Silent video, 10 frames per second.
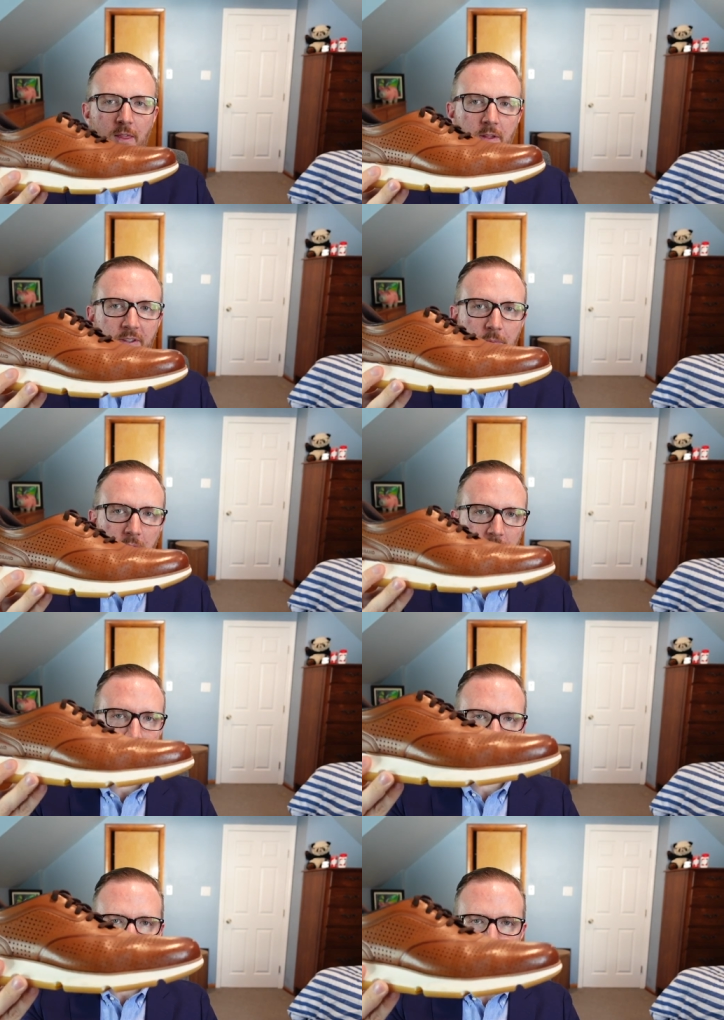This one,
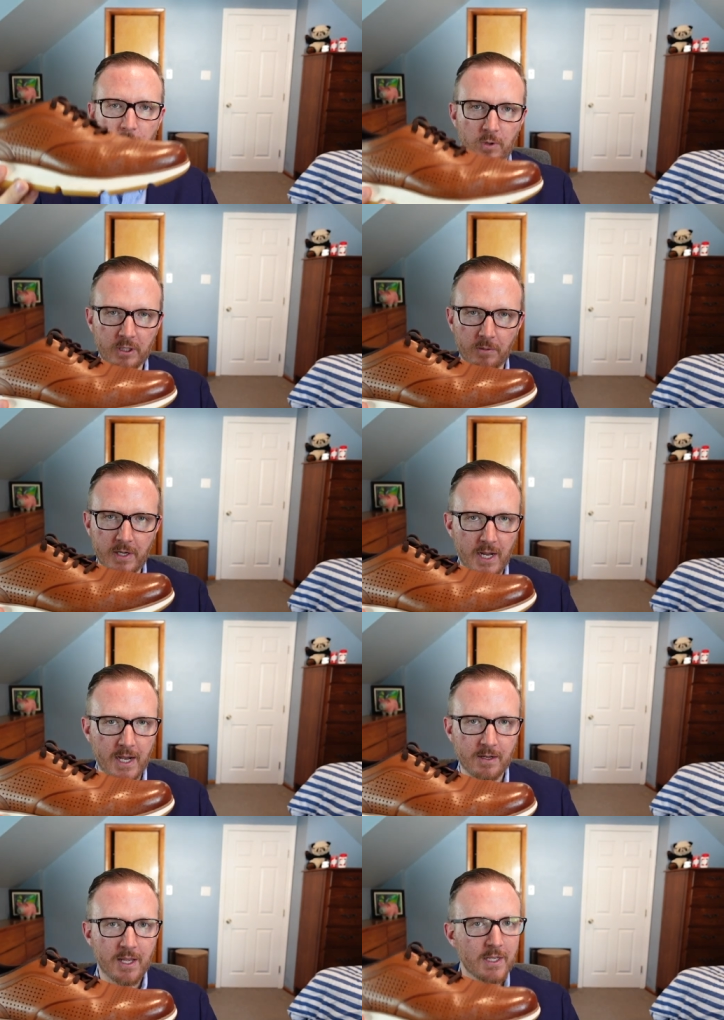a little bit more going
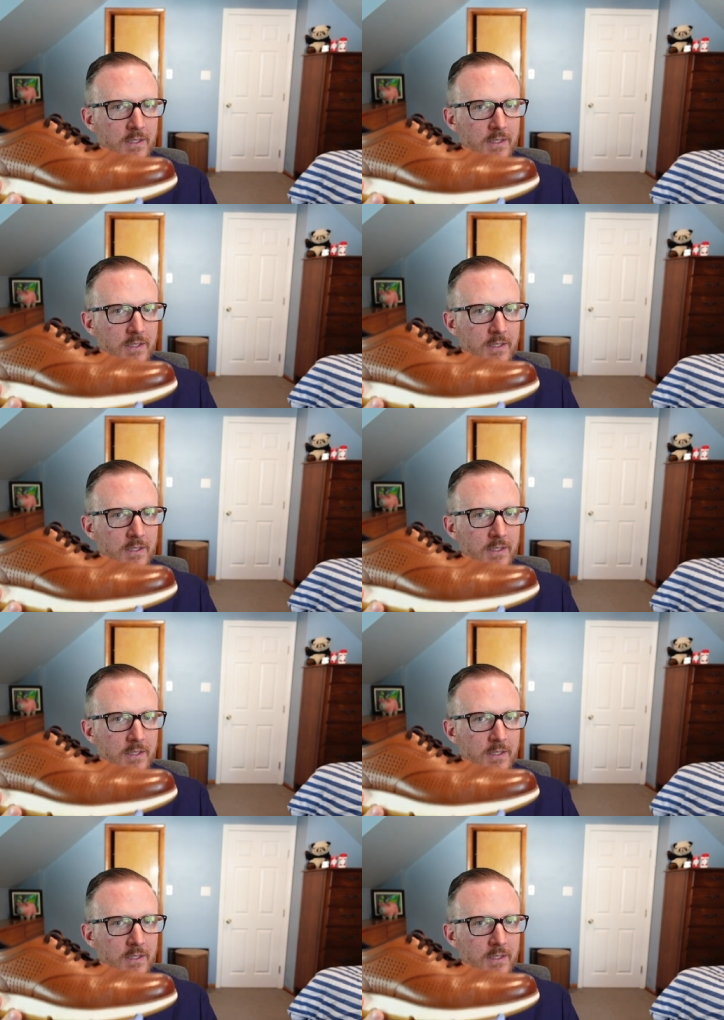on.